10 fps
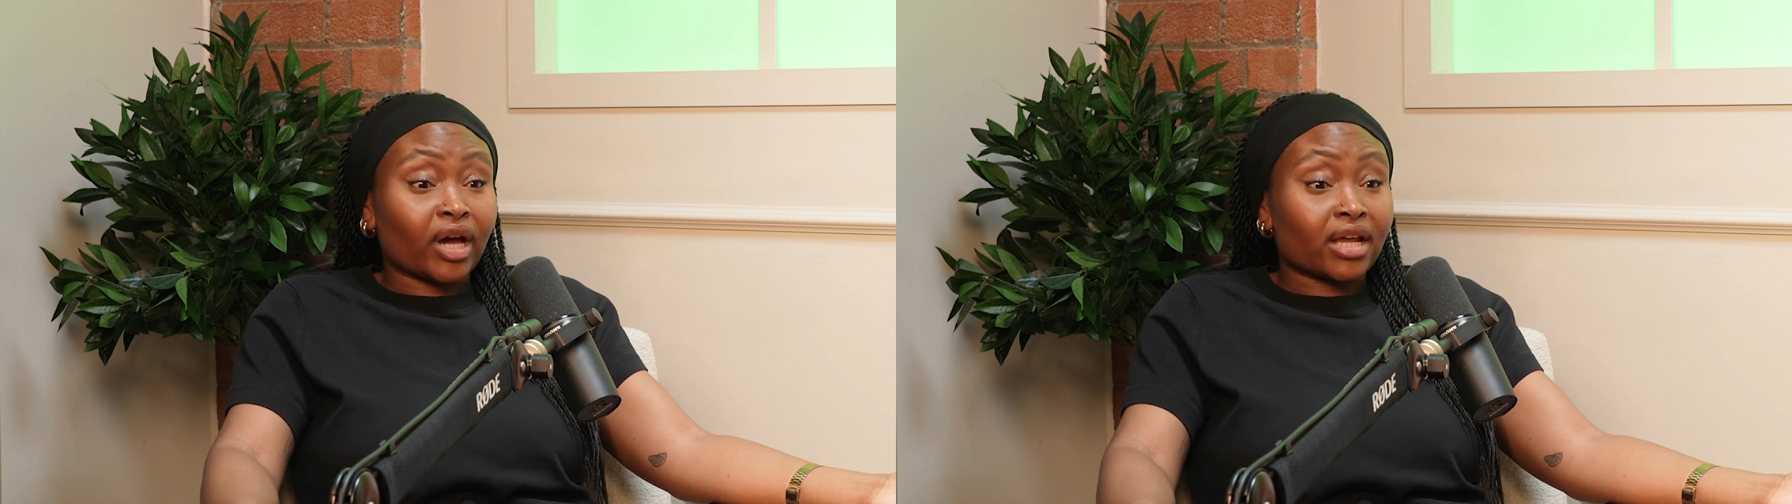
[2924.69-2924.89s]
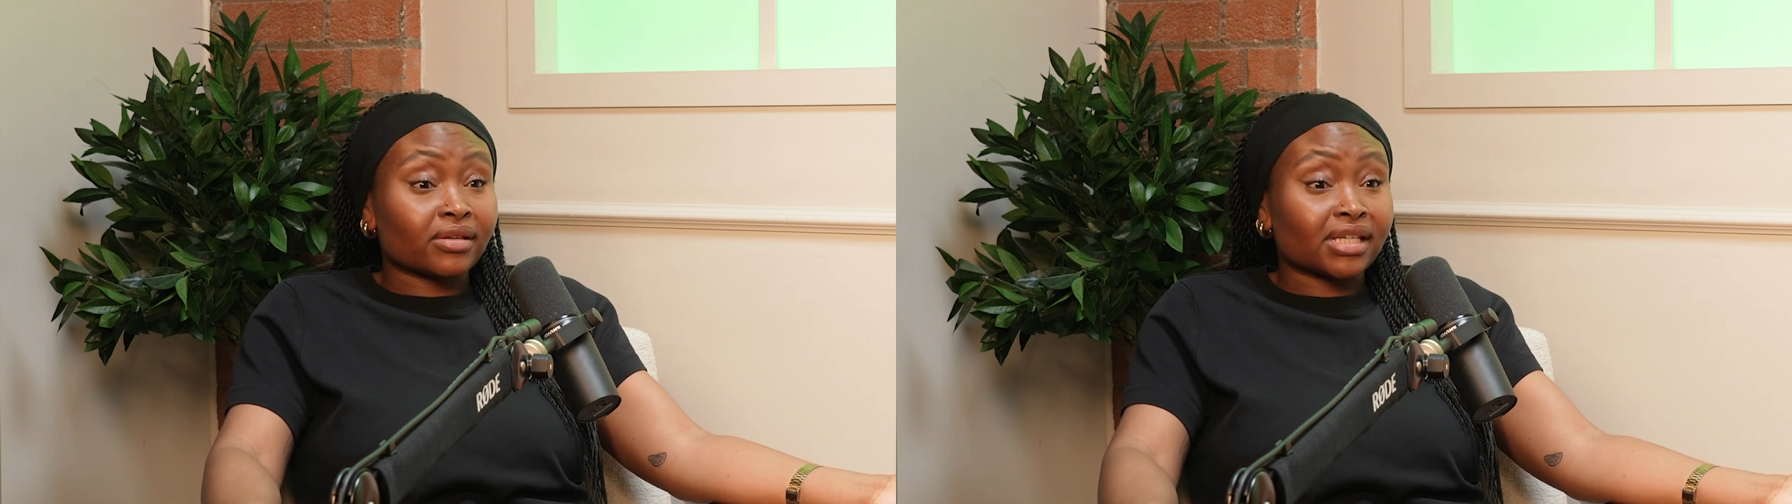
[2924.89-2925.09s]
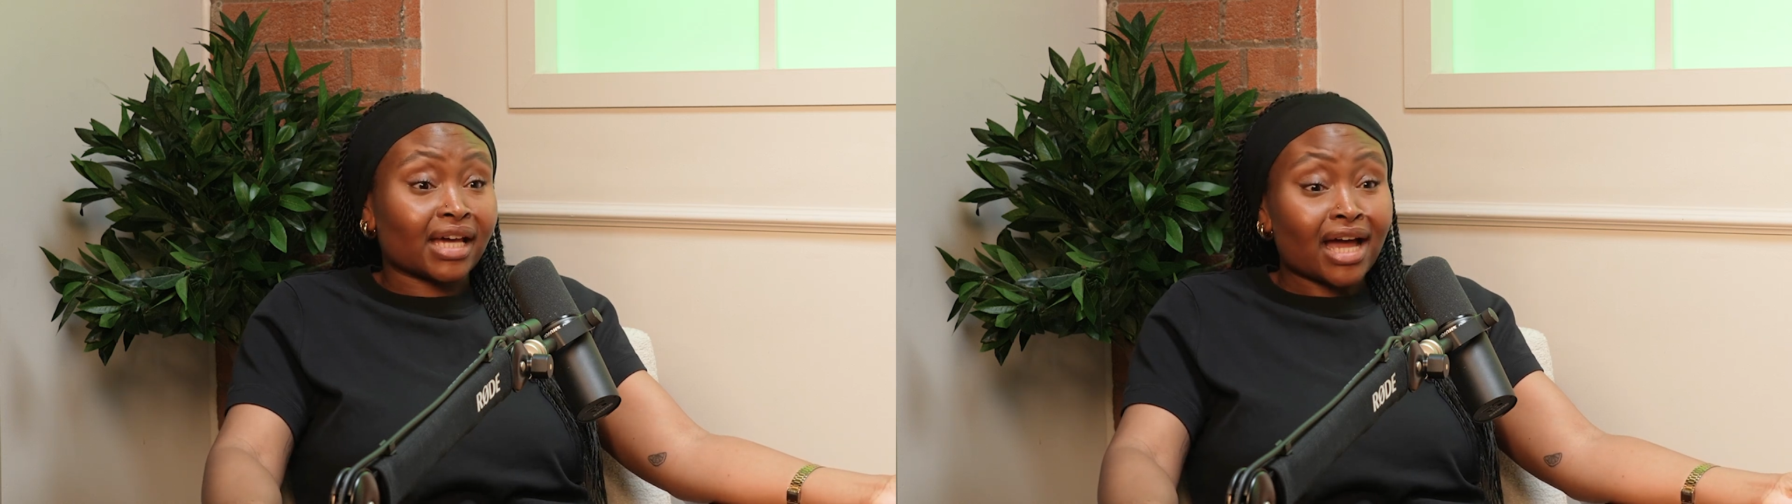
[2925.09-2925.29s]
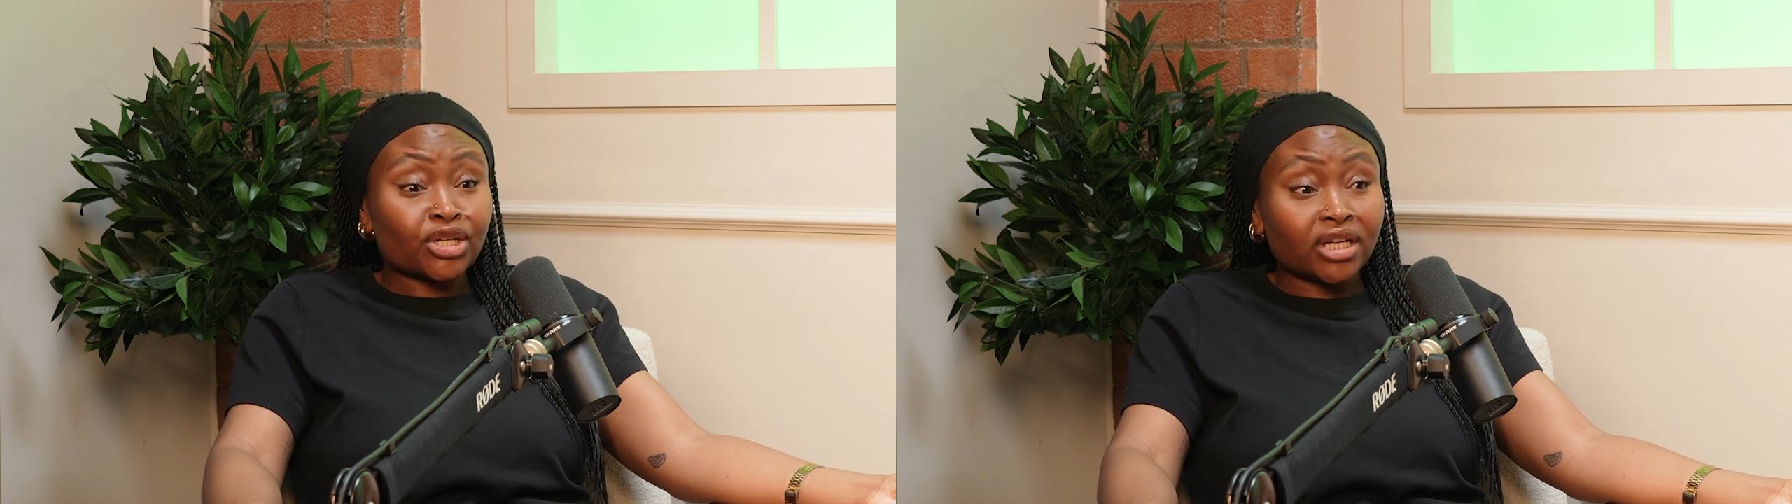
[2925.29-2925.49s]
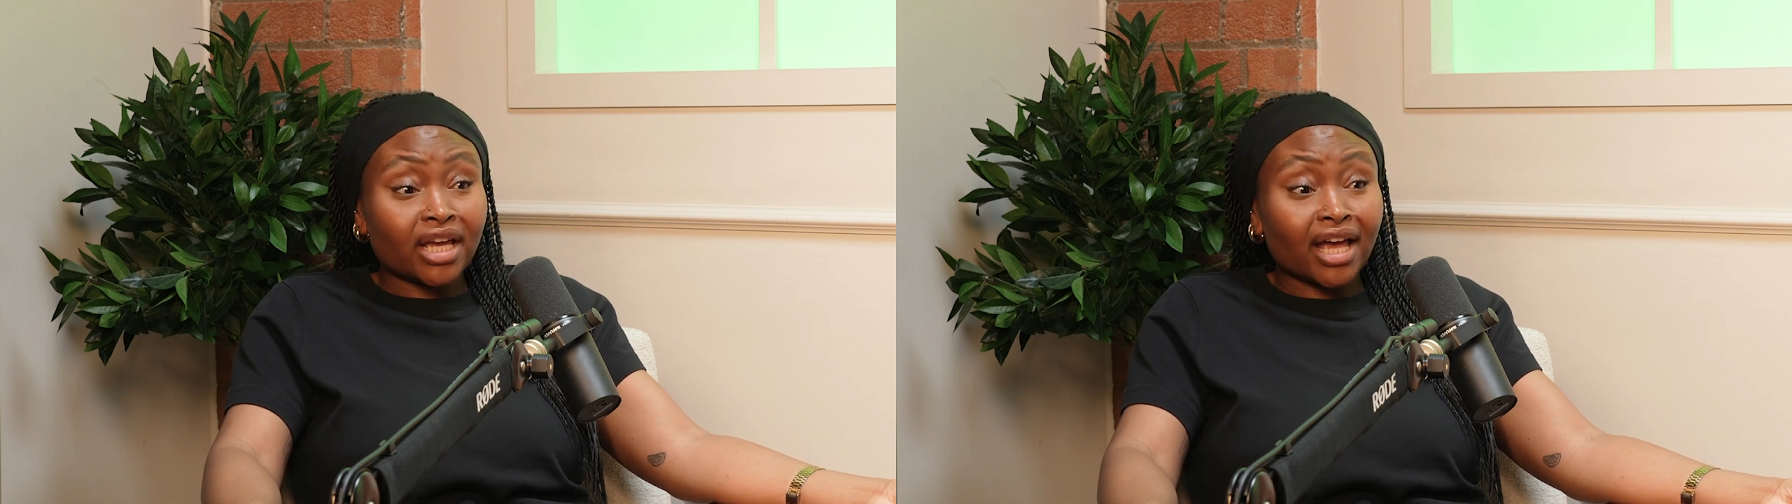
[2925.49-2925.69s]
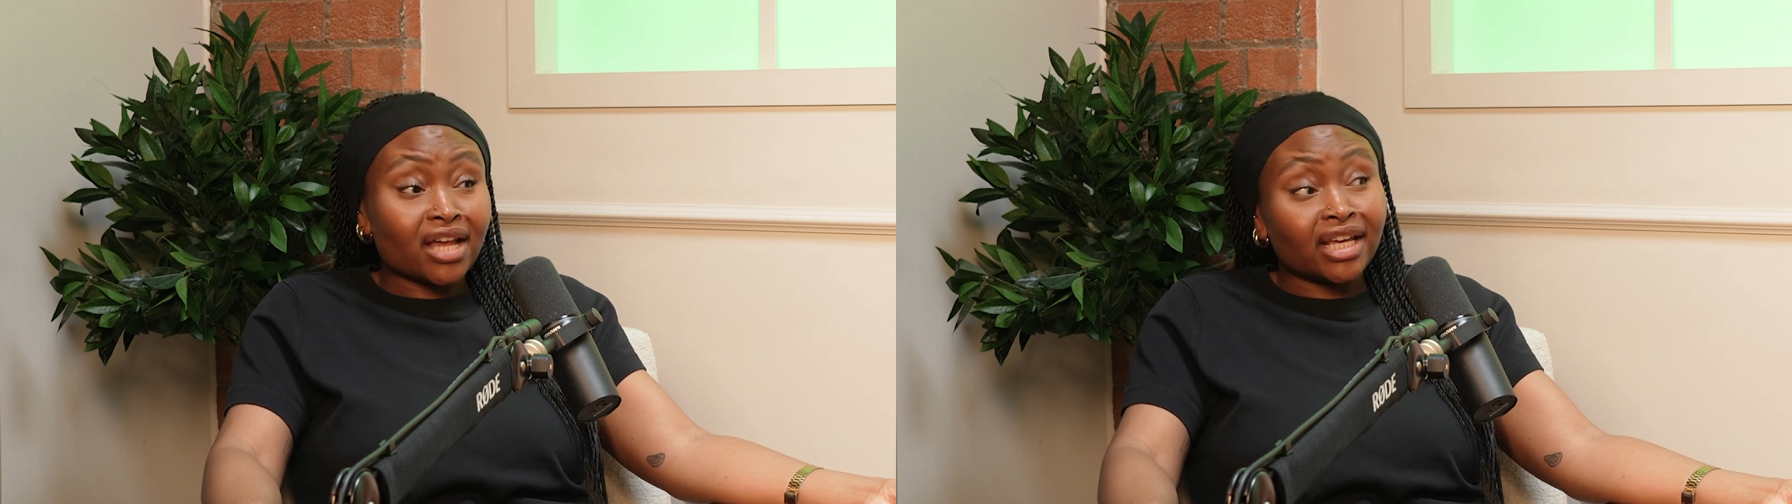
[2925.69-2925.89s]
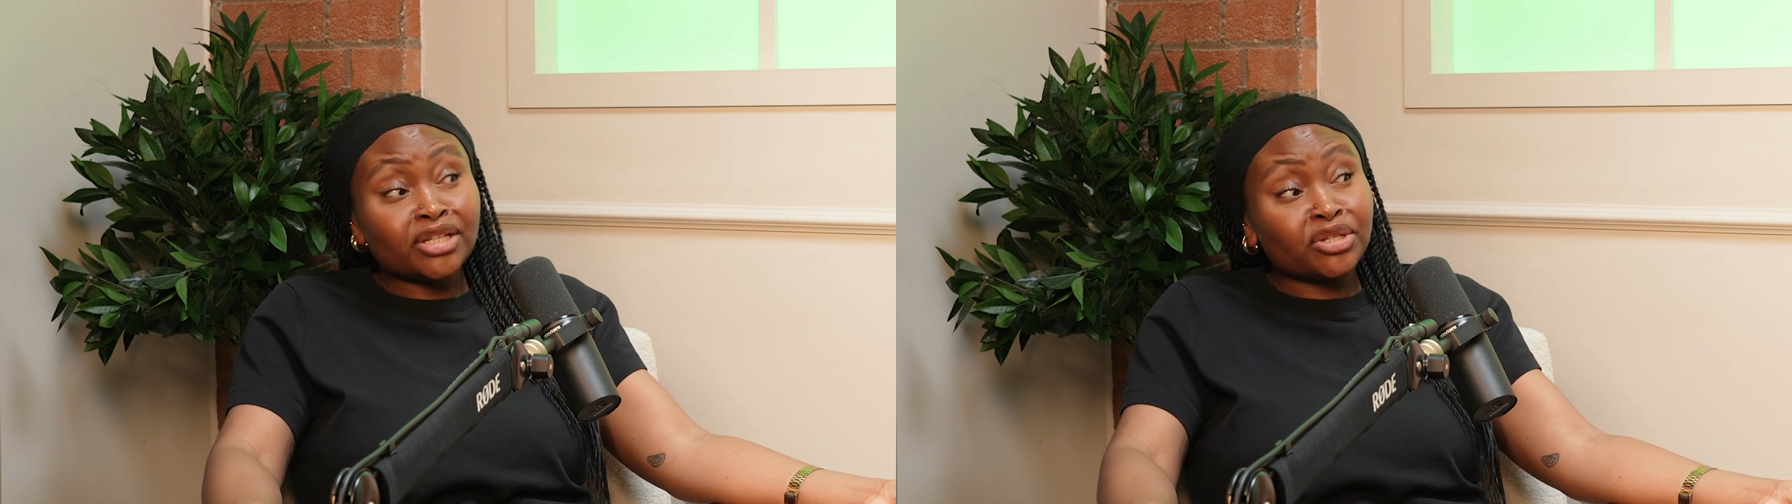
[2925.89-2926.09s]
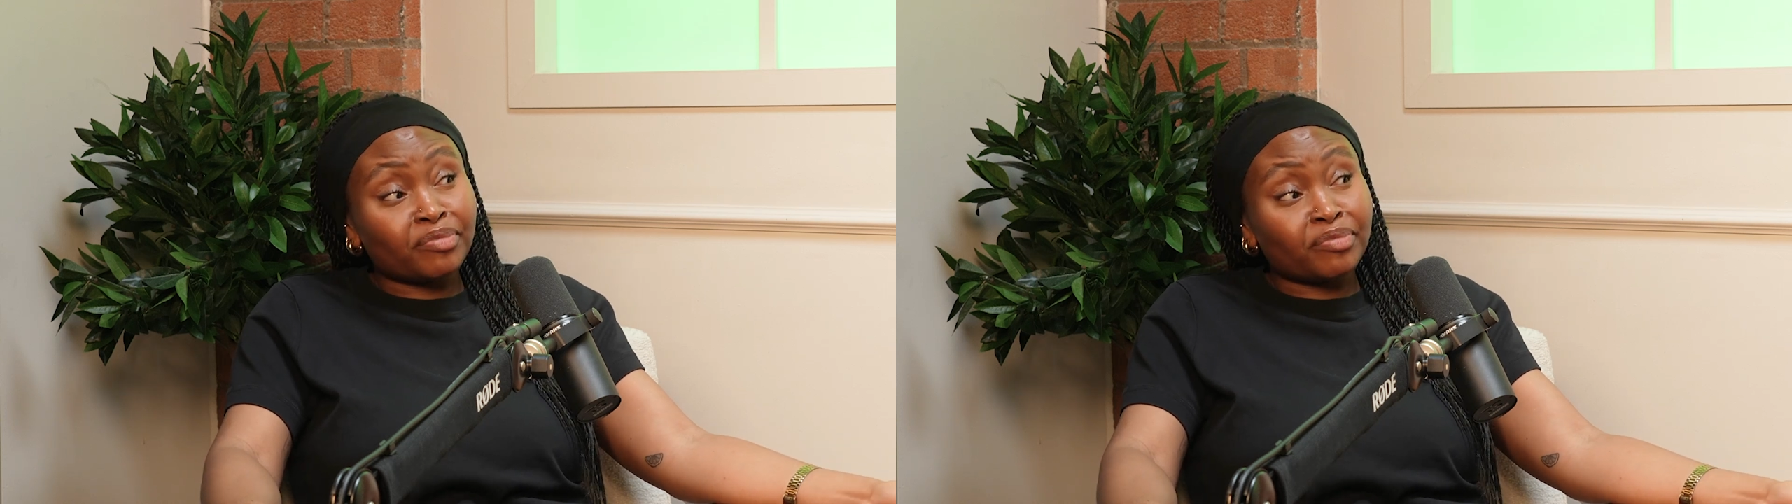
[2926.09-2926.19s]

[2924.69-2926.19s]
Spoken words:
And I was like, actually, it kind of hindered